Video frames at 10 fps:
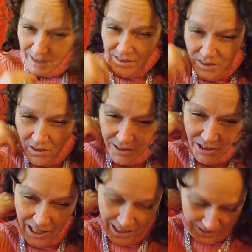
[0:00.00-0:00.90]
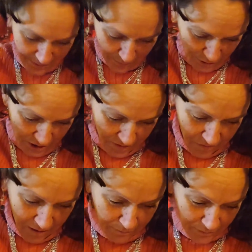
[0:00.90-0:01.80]
So I should have some shit
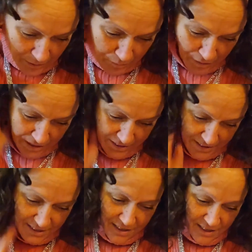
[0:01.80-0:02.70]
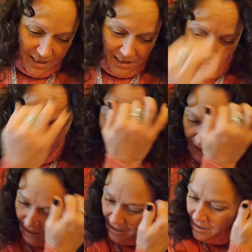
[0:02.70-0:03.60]
wrapped up by then. And
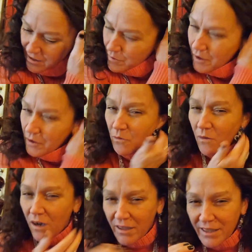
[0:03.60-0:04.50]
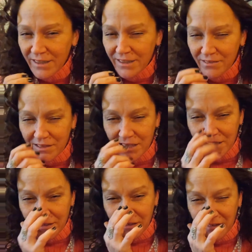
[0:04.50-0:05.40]
I am going walking. I don't
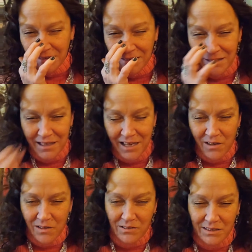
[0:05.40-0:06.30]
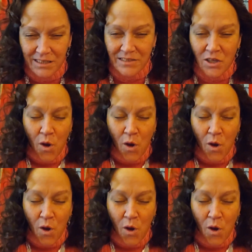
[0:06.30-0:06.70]
care how cold it is.